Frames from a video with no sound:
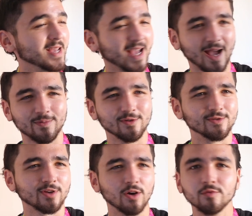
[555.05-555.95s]

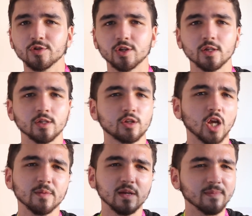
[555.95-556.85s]
Apples, oranges,
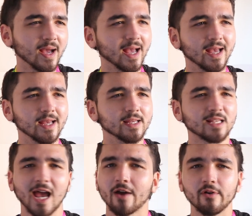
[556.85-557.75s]
gummy bears,
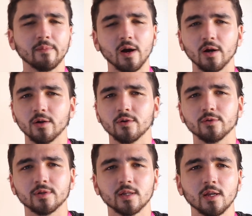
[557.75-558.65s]

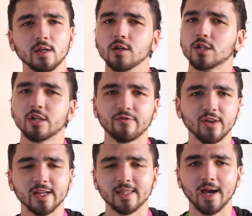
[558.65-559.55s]
Haribos, stuff
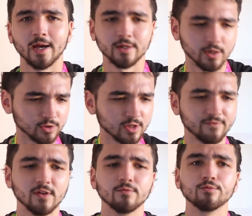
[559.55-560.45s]
like that,
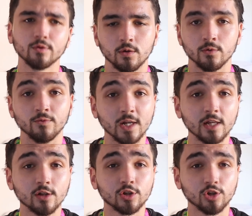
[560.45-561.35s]
stuff that really
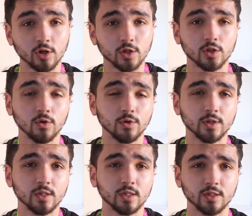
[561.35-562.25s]
good sugar
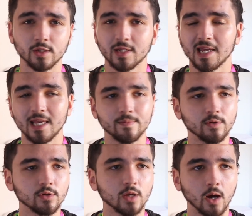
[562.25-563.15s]
sources to just keep
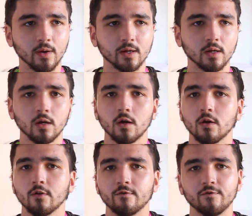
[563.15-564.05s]
you going
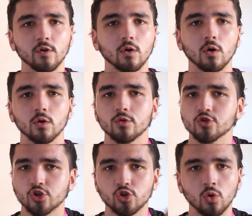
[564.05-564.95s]
for the
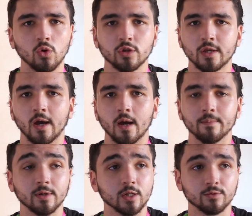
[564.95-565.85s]
short
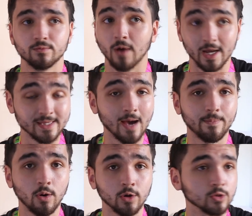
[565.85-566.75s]
term, because at that
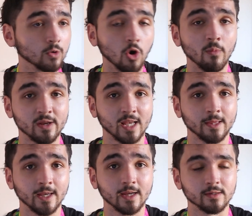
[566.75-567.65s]
point you're almost
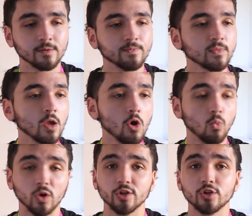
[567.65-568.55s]
at the end.
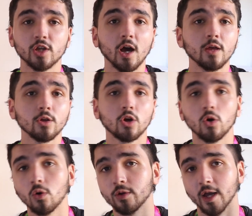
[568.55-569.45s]
When you turn the
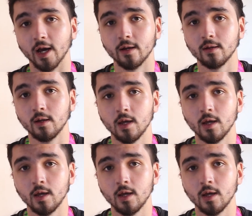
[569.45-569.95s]
corner